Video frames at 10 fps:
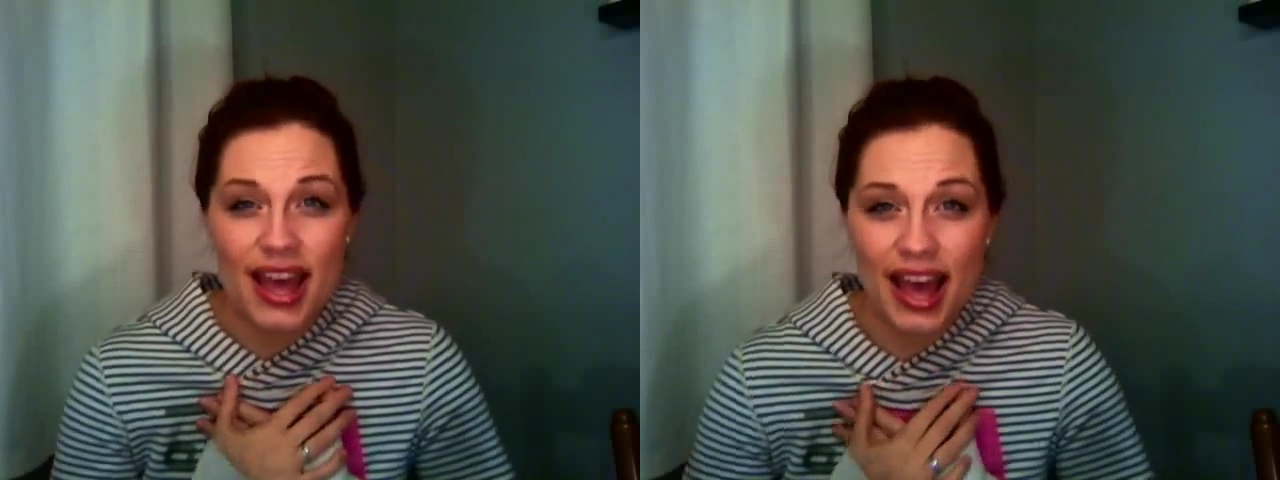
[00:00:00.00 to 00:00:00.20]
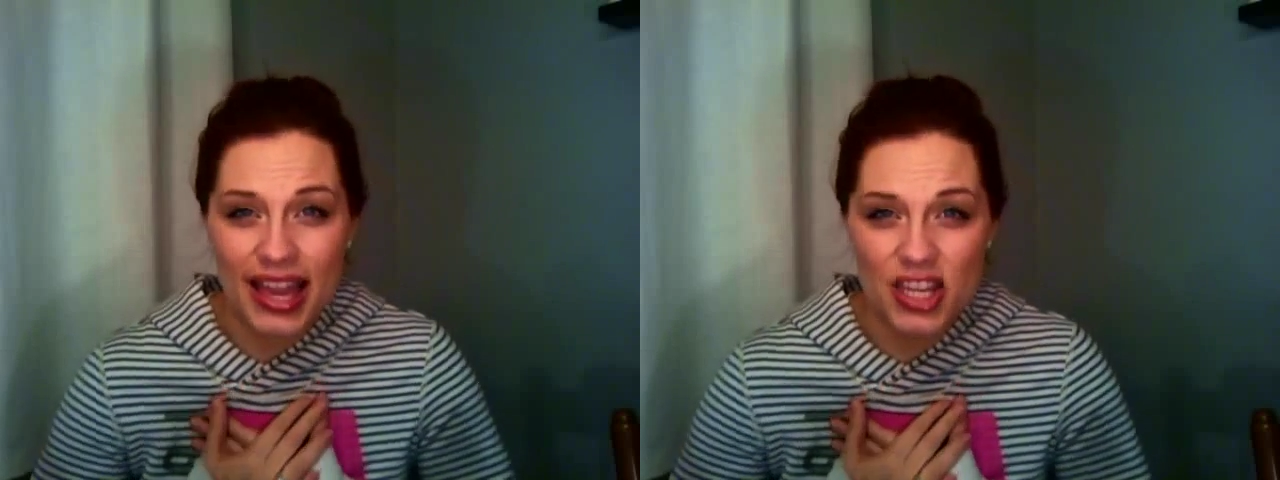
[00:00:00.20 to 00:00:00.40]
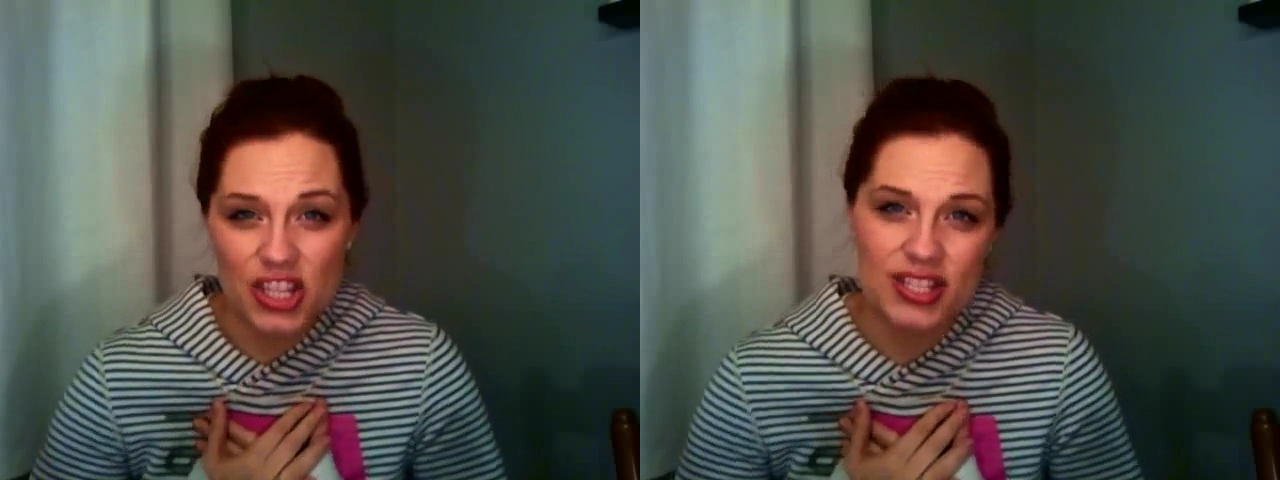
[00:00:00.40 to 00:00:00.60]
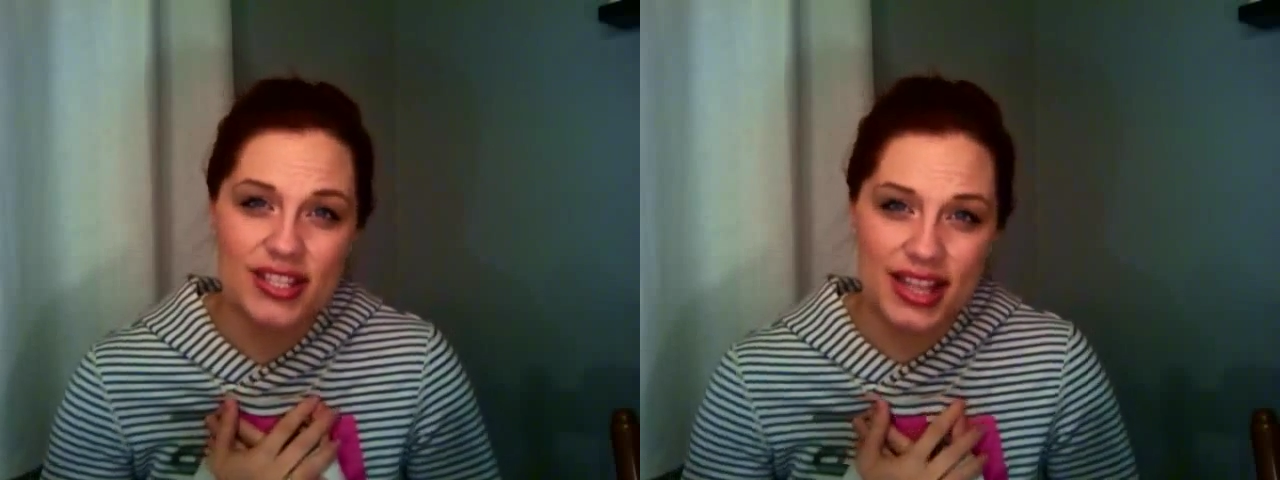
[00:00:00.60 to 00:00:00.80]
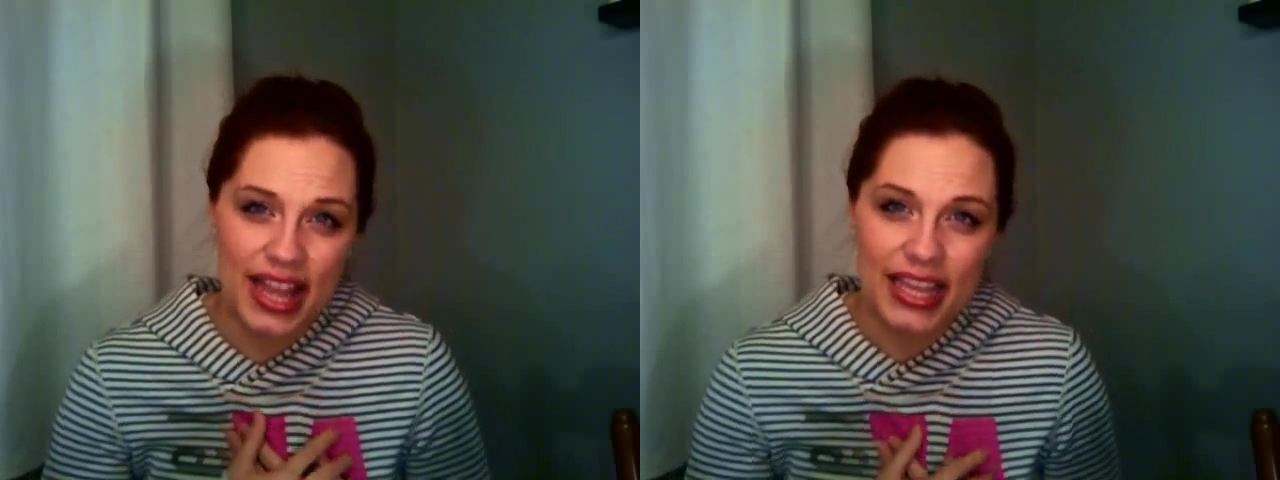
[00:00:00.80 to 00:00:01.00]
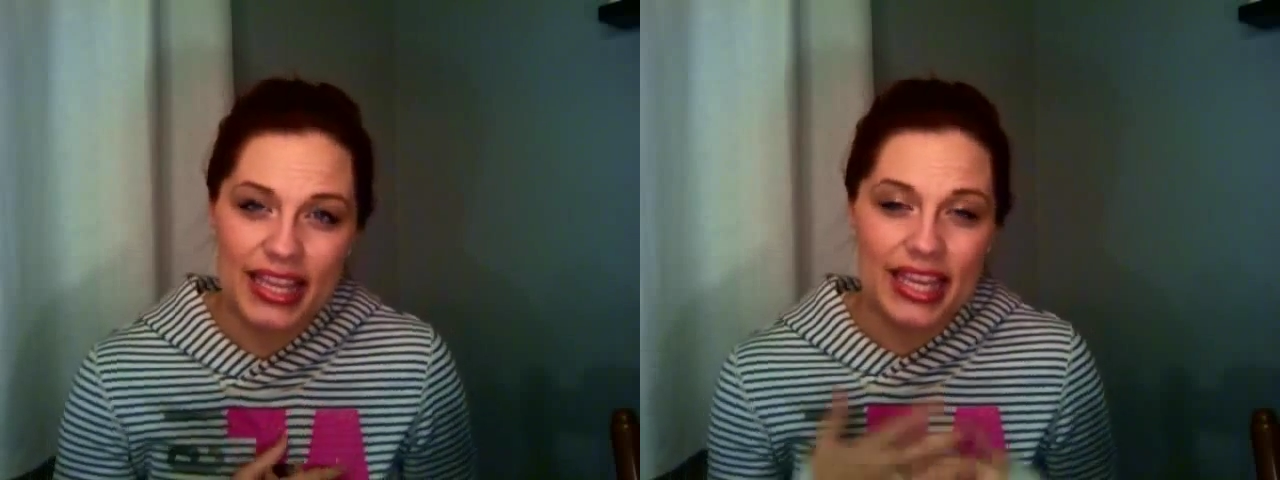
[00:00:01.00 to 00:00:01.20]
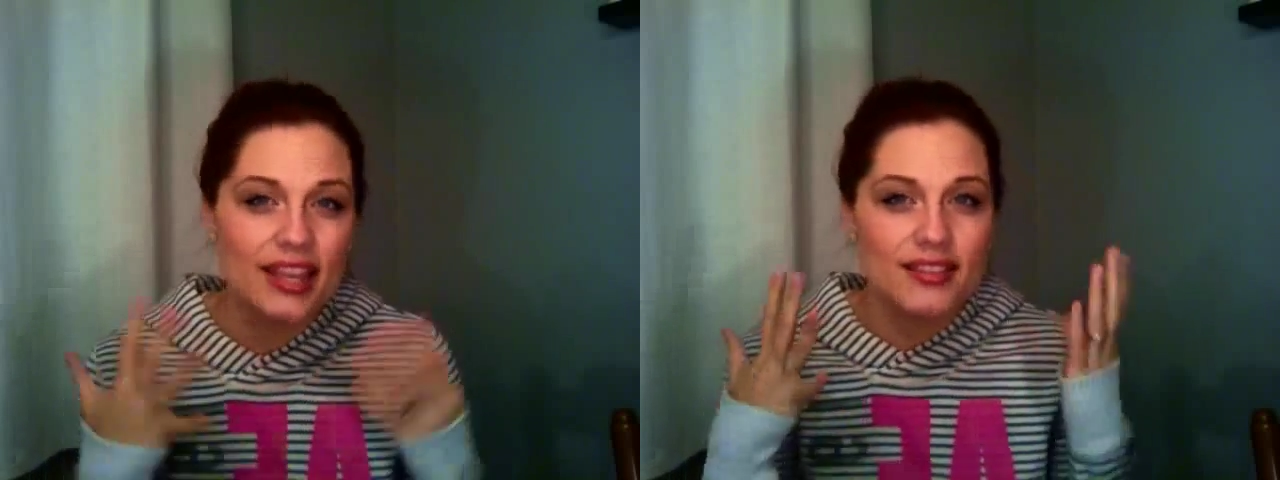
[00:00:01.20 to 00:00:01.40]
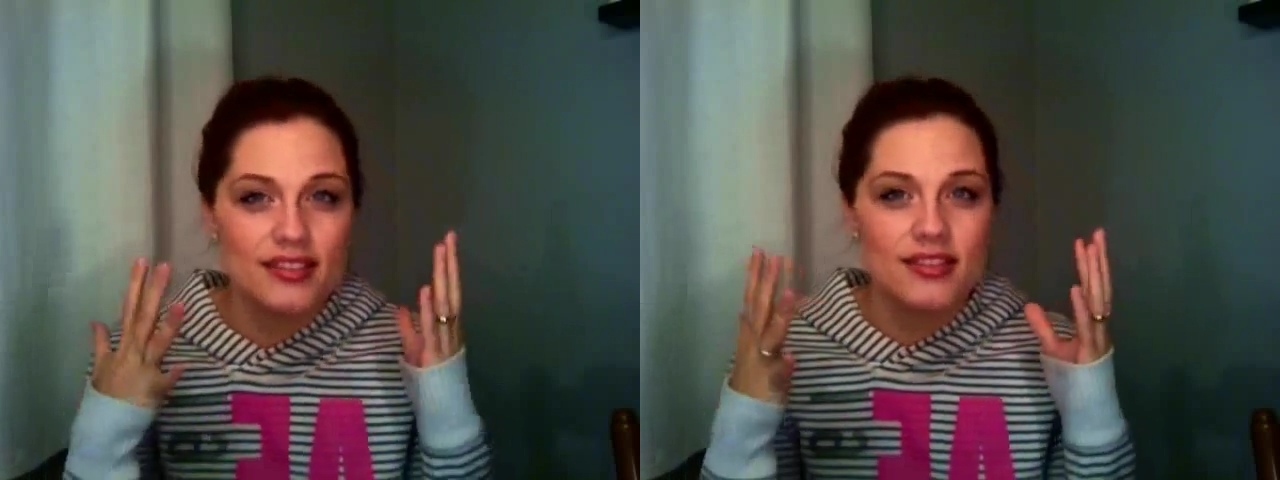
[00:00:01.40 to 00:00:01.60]
I just like
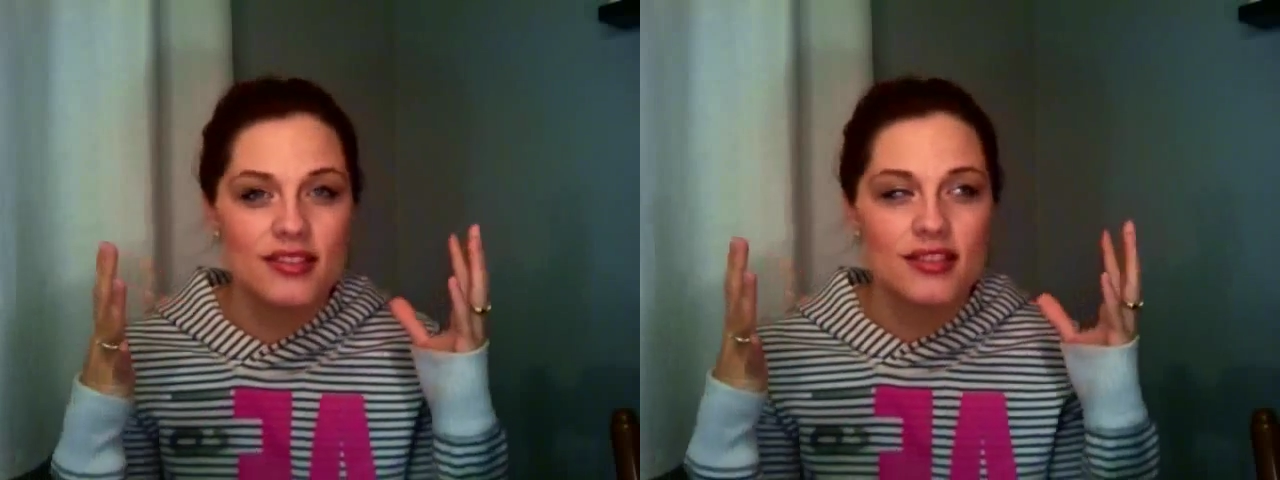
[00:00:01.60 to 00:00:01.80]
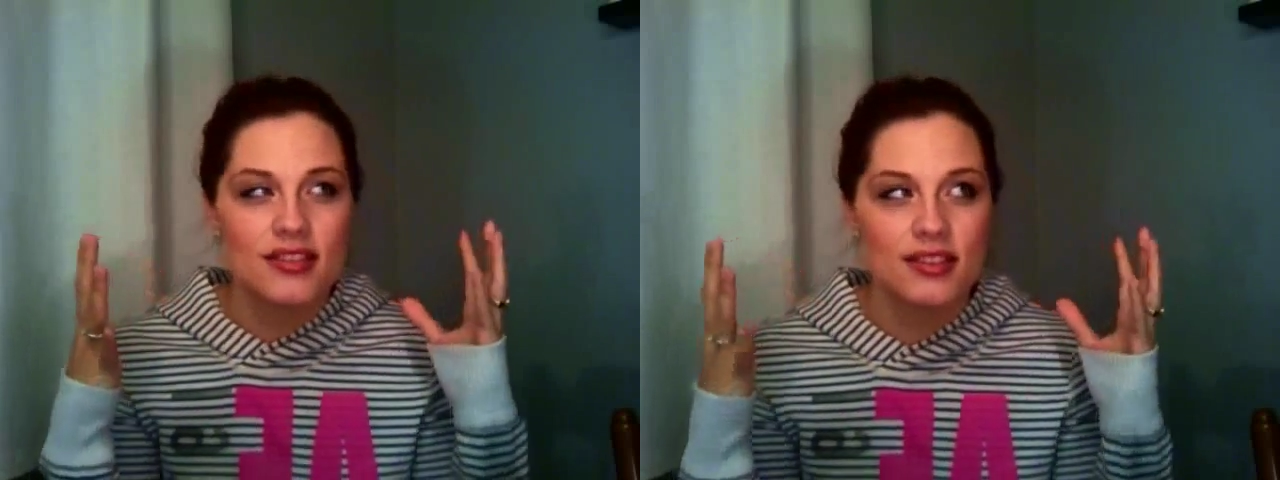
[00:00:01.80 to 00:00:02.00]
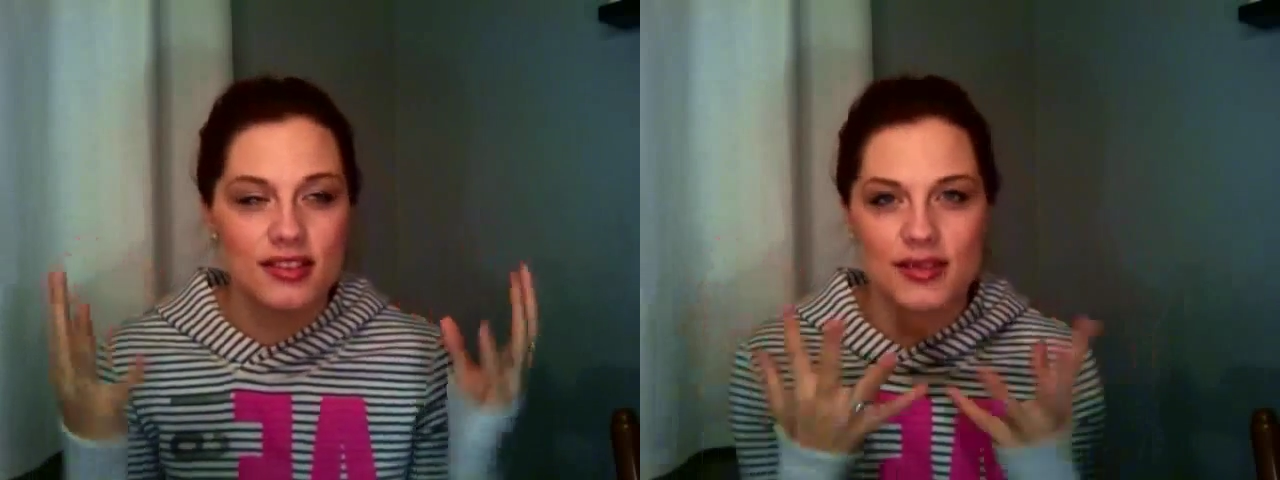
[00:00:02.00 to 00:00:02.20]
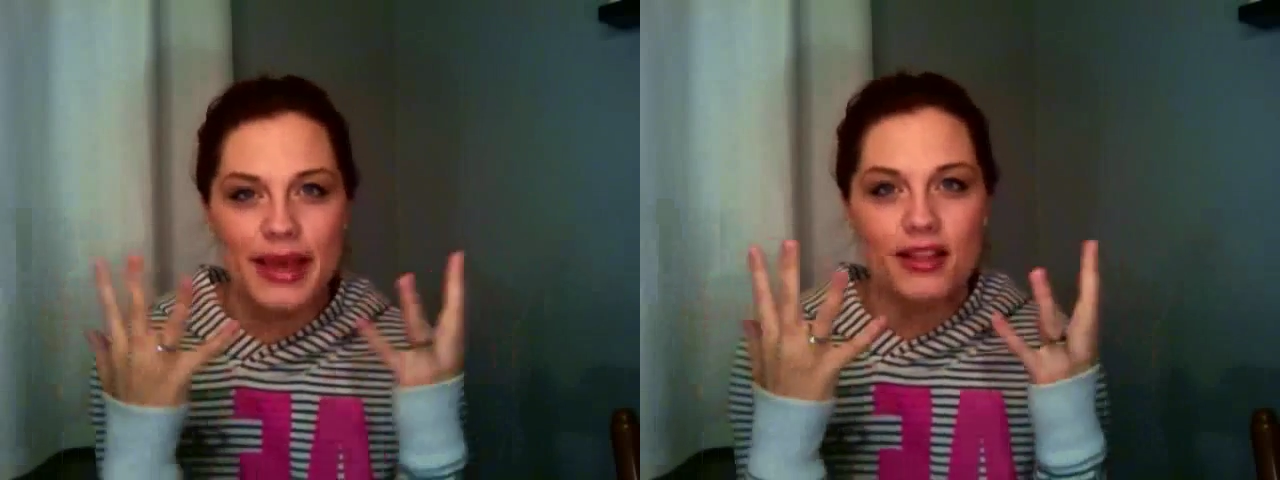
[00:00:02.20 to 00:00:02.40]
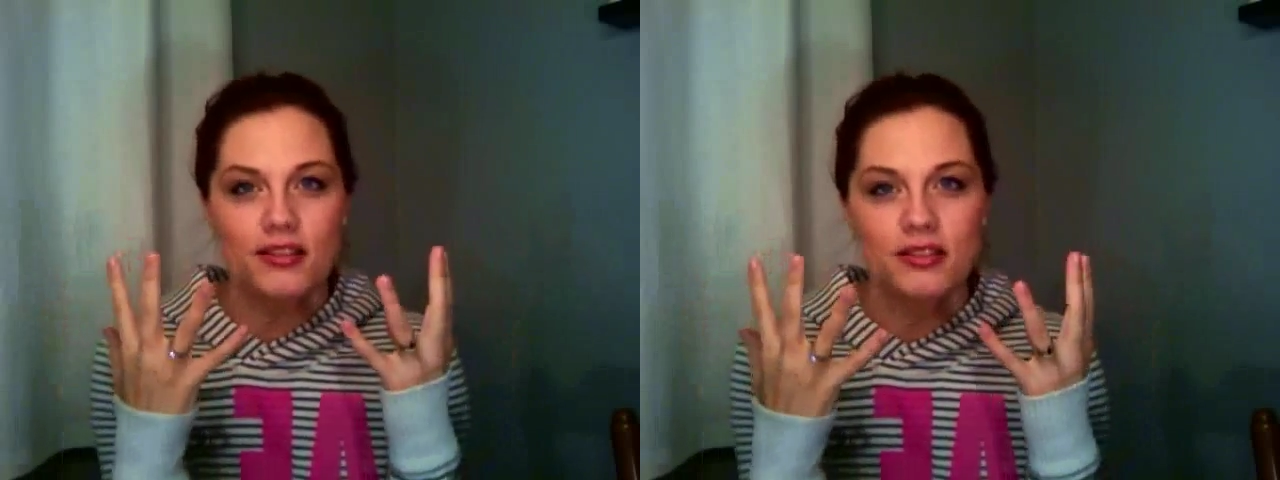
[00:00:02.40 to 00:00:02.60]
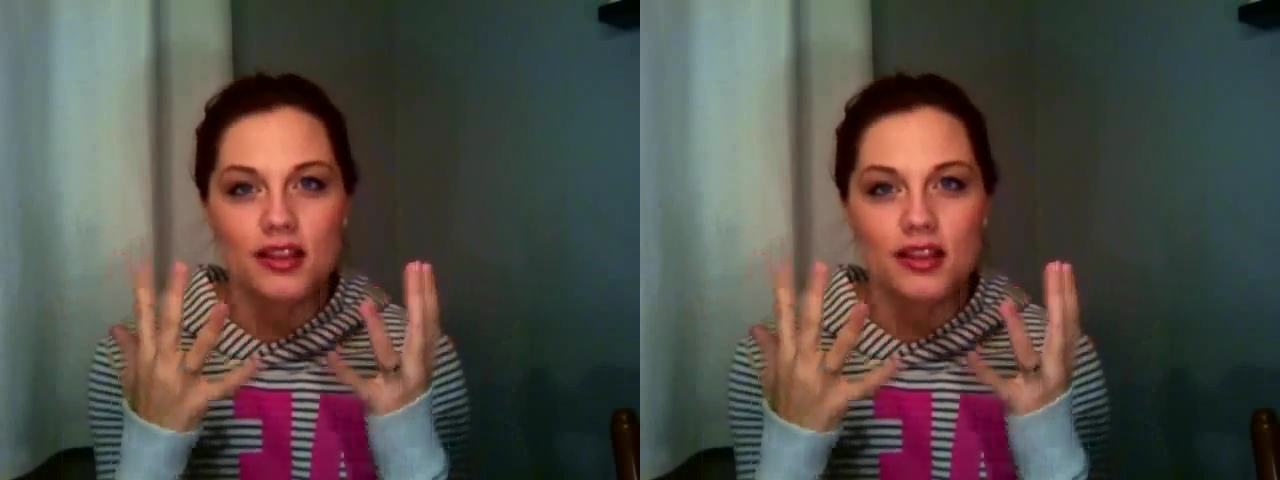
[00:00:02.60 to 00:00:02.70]
his smell.